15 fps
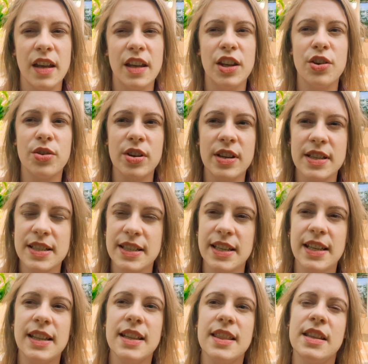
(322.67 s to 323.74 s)
you're gonna see
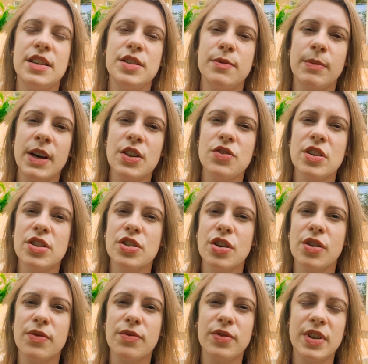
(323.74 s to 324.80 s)
that there's much less
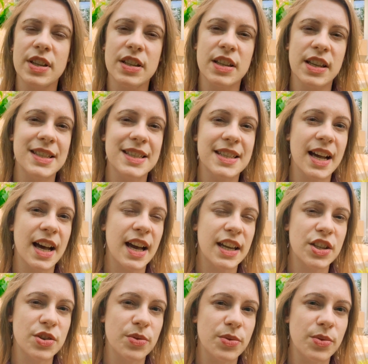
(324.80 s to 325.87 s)
conflict
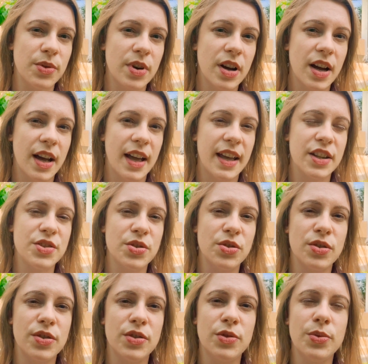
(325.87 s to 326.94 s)
inside you, and you're
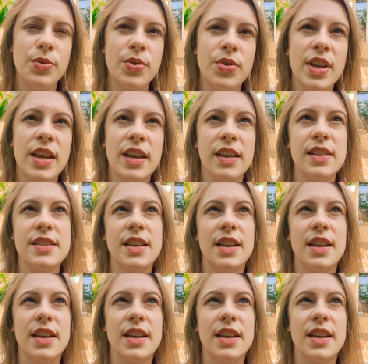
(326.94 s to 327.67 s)
gonna do things